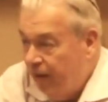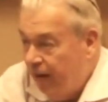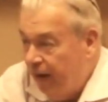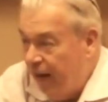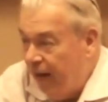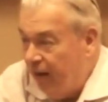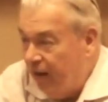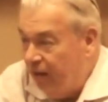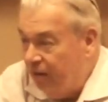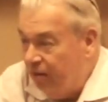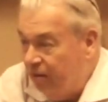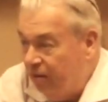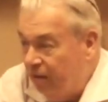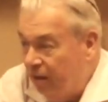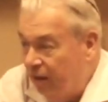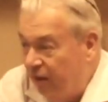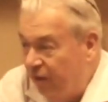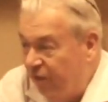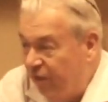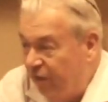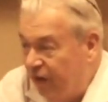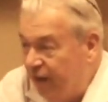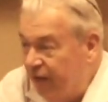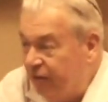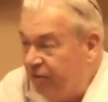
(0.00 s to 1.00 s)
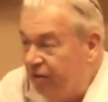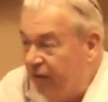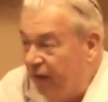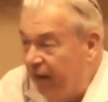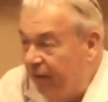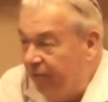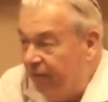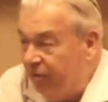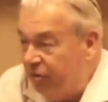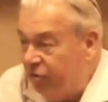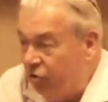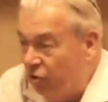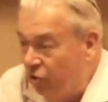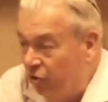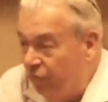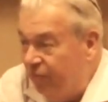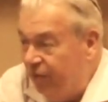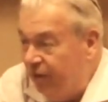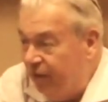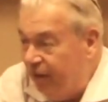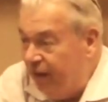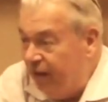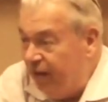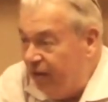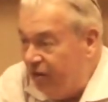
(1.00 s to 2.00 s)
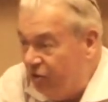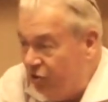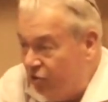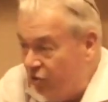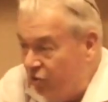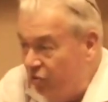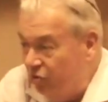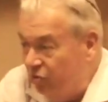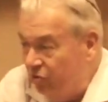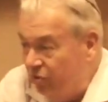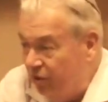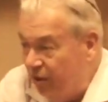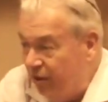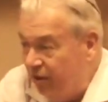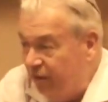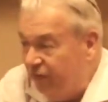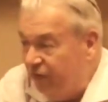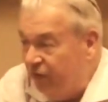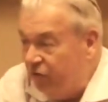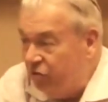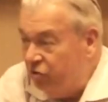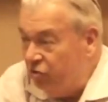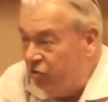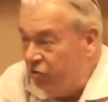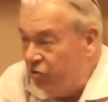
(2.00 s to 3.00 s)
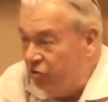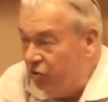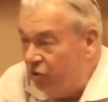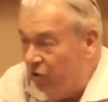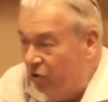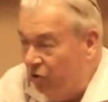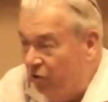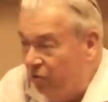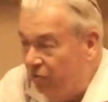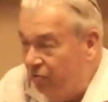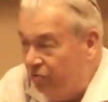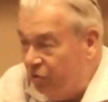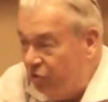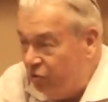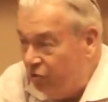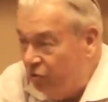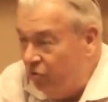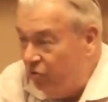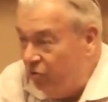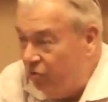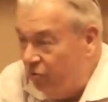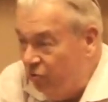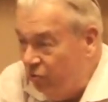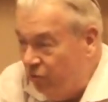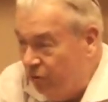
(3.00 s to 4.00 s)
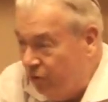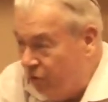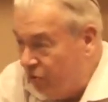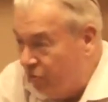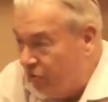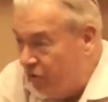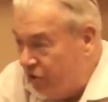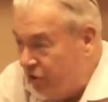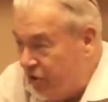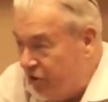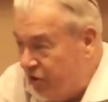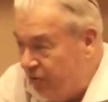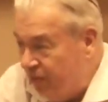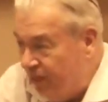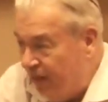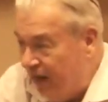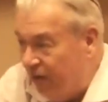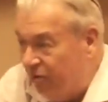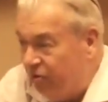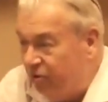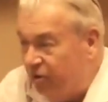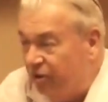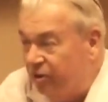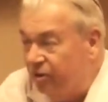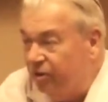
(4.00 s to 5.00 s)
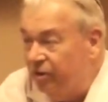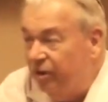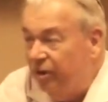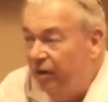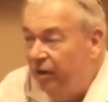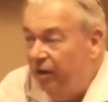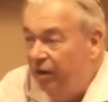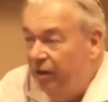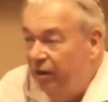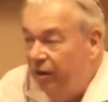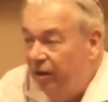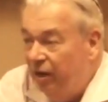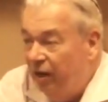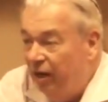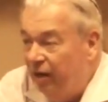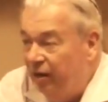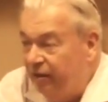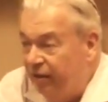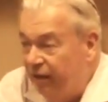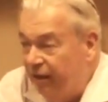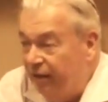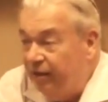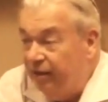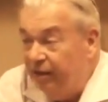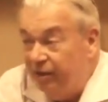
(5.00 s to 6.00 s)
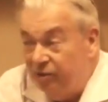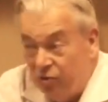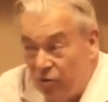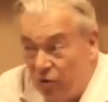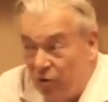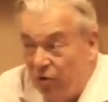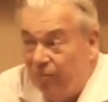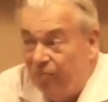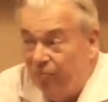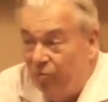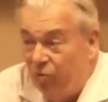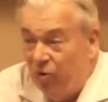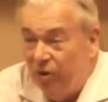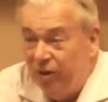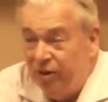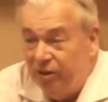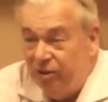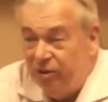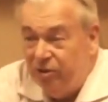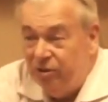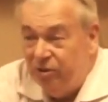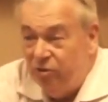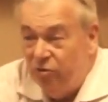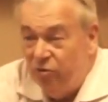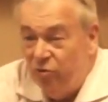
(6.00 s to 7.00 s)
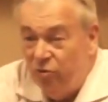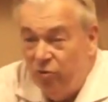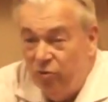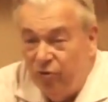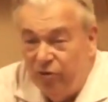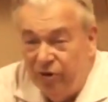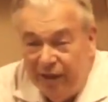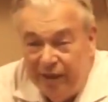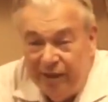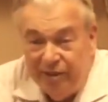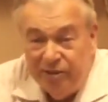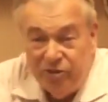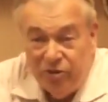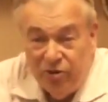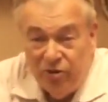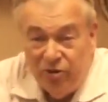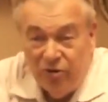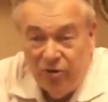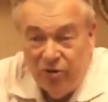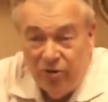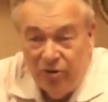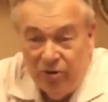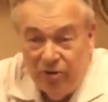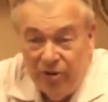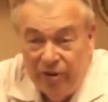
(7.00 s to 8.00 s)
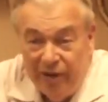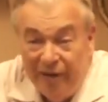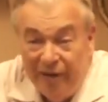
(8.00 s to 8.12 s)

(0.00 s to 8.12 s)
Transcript: And if Islam is terminated soon, and if the Jews go home soon with their Christian spouses, I think this all points to things that are